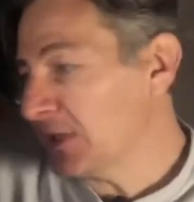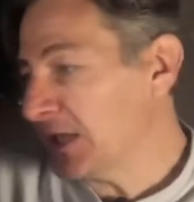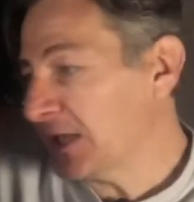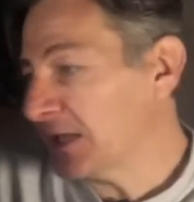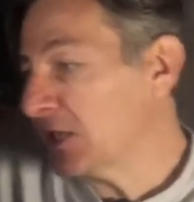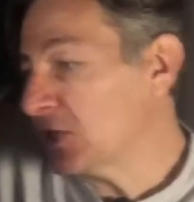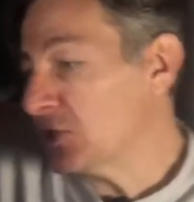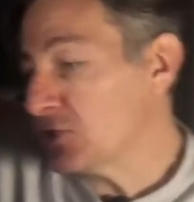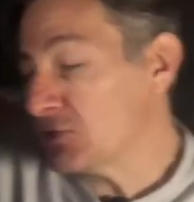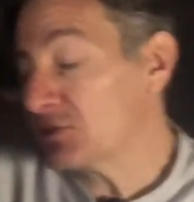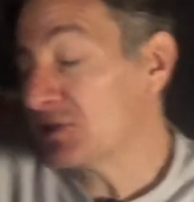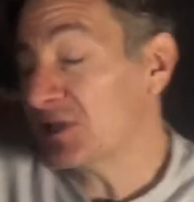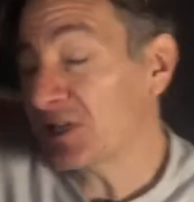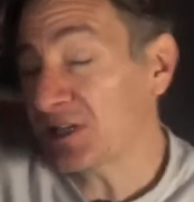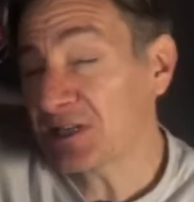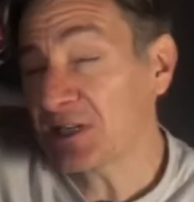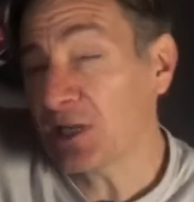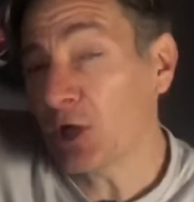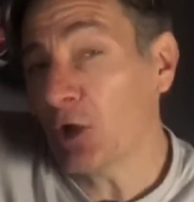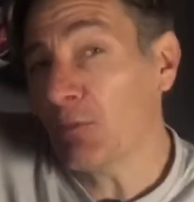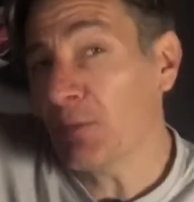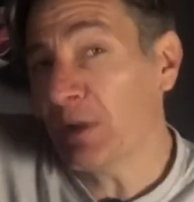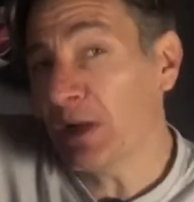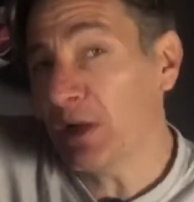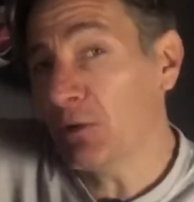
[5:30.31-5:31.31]
I could use this
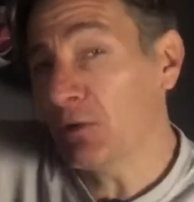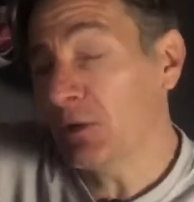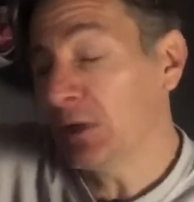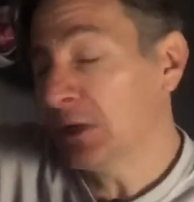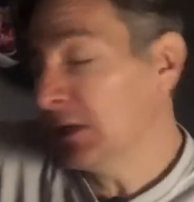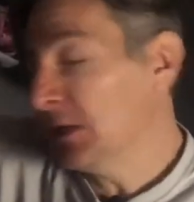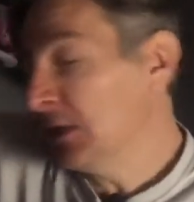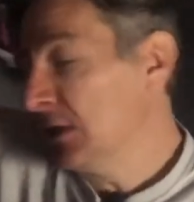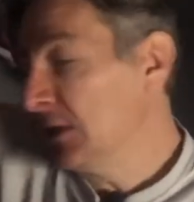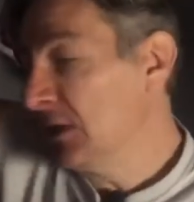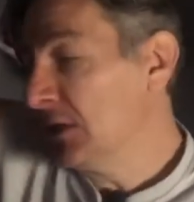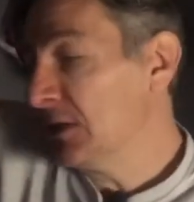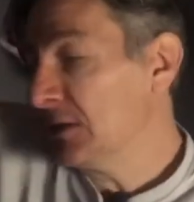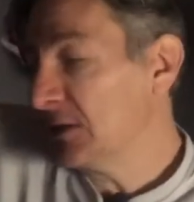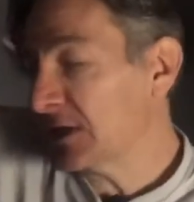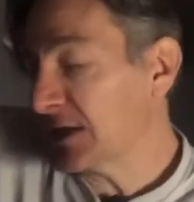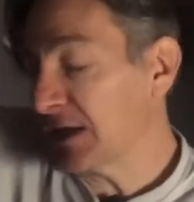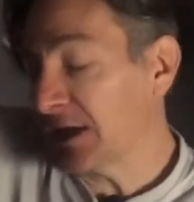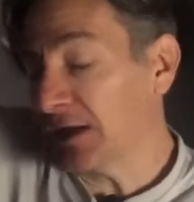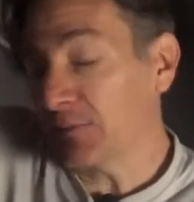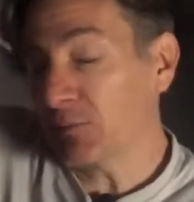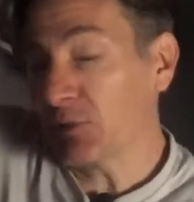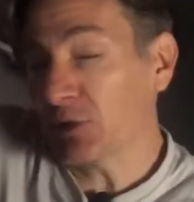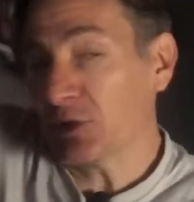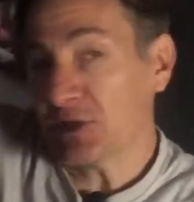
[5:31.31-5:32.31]
elbow to
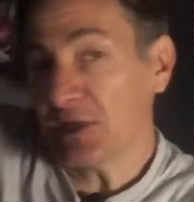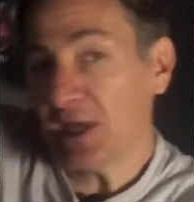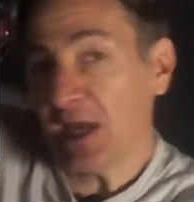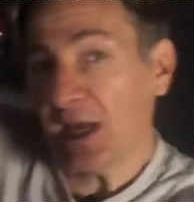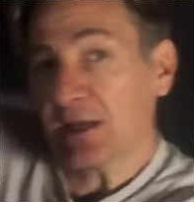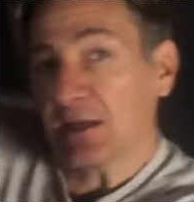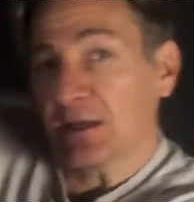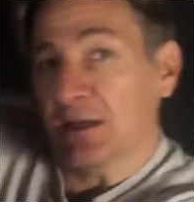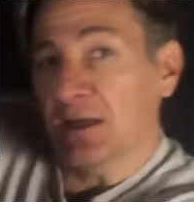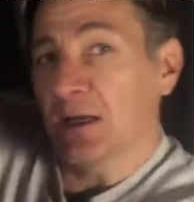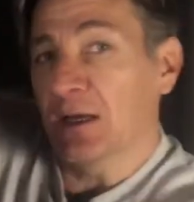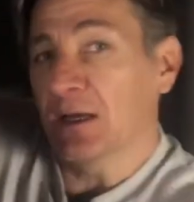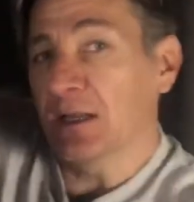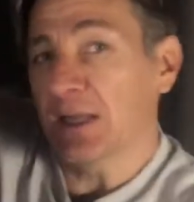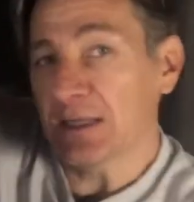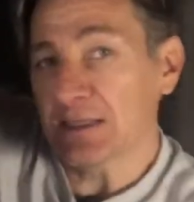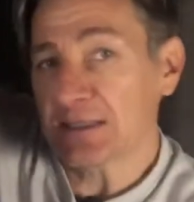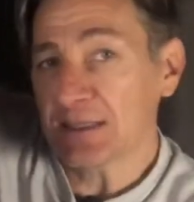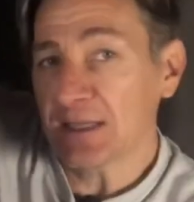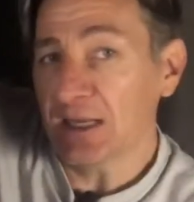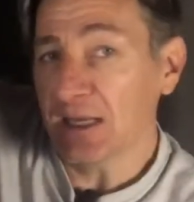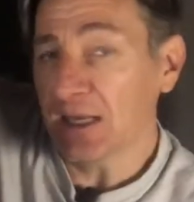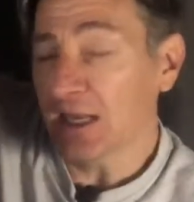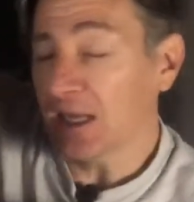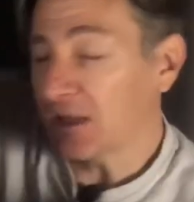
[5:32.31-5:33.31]
kind of protect against
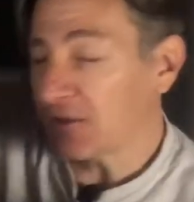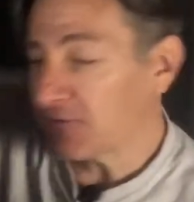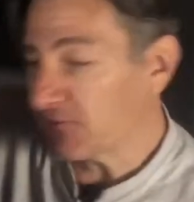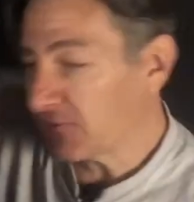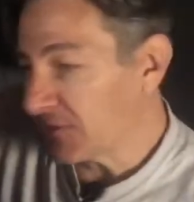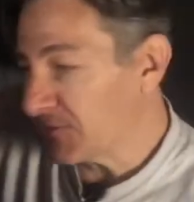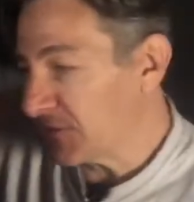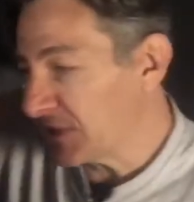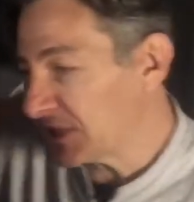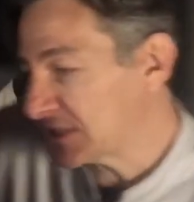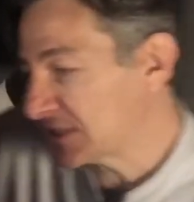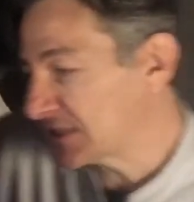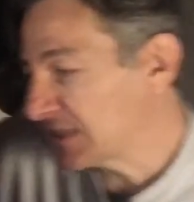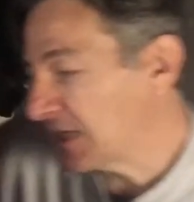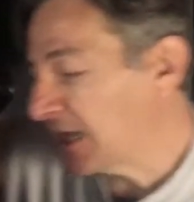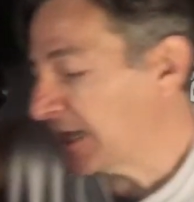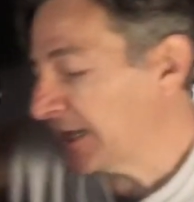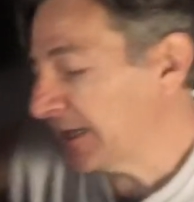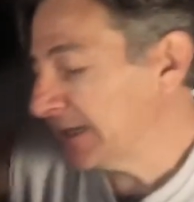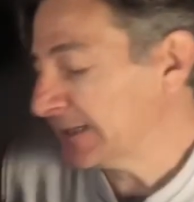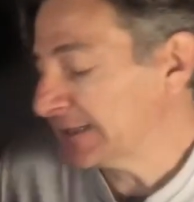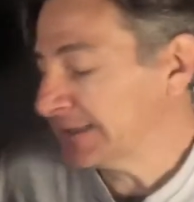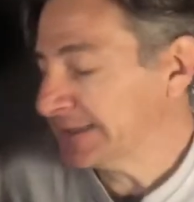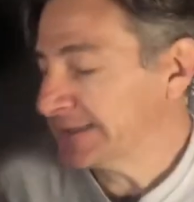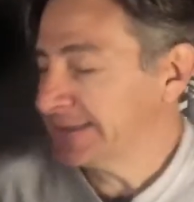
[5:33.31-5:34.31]
getting hit from this
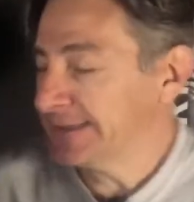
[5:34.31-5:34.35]
side.